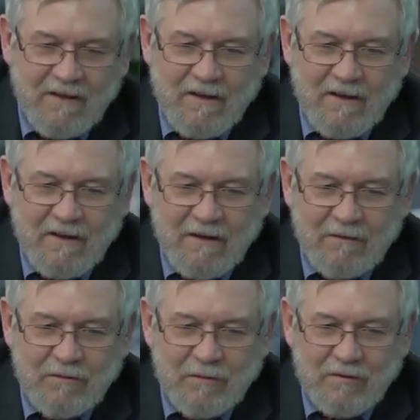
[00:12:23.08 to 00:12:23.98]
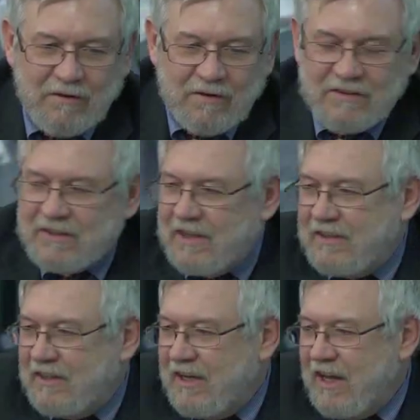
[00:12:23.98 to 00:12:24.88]
uh, since
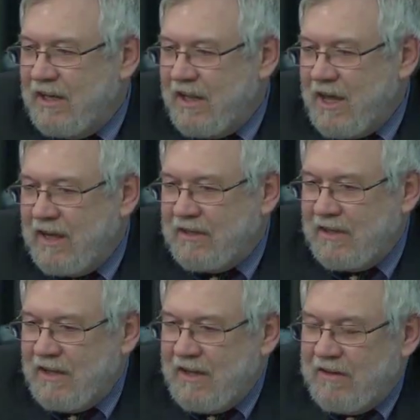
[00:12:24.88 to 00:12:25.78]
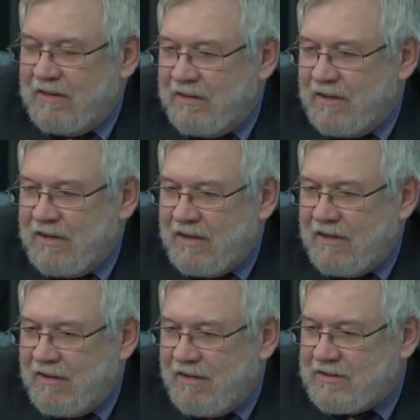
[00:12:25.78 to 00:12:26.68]
nineteen eighty-eight,
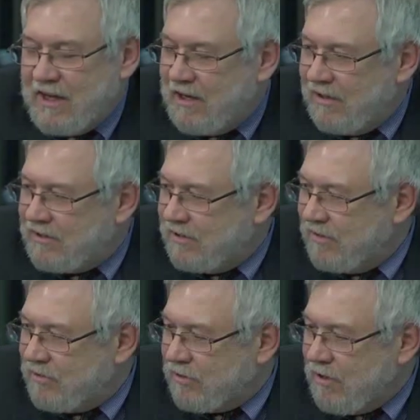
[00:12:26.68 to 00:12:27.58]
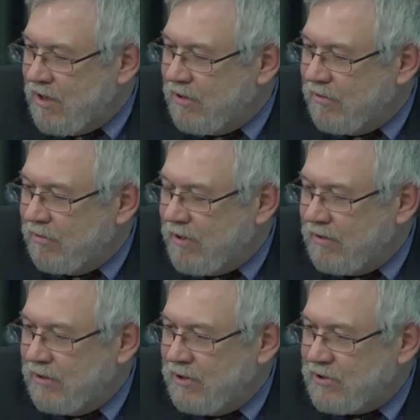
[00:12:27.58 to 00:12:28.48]
uh, us analysts in Chicago and
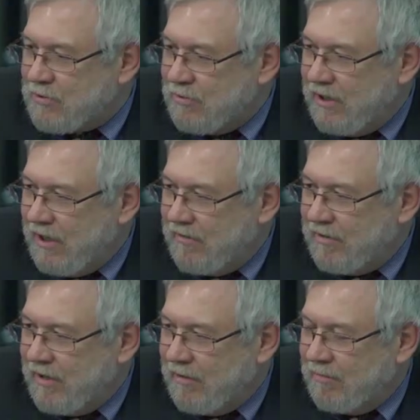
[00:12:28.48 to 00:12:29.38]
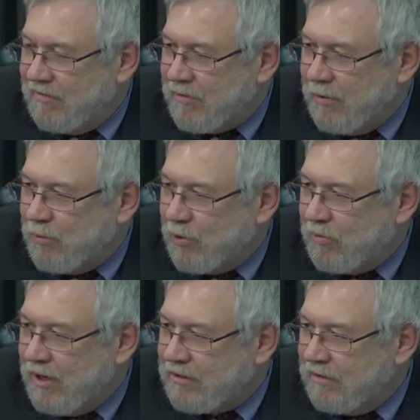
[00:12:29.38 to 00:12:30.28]
around the industry have had a very poor
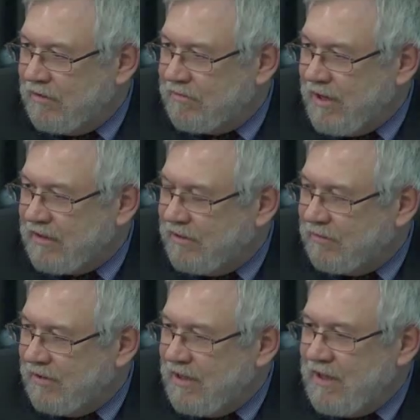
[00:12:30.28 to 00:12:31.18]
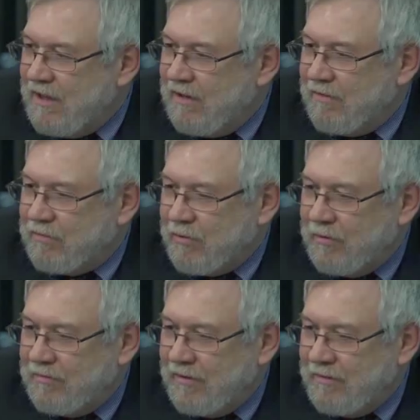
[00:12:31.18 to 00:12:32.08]
record in the fact that
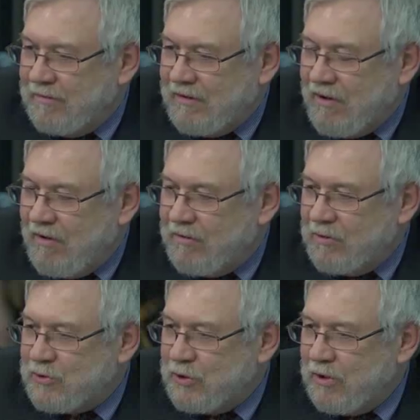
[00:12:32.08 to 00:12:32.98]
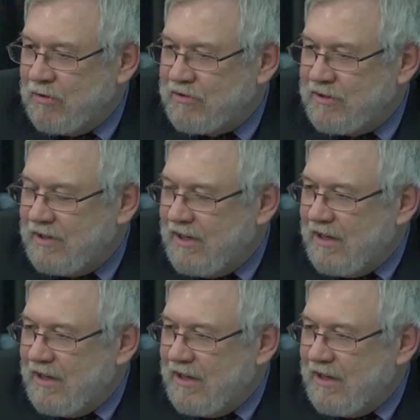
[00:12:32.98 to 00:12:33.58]
for a, all those years,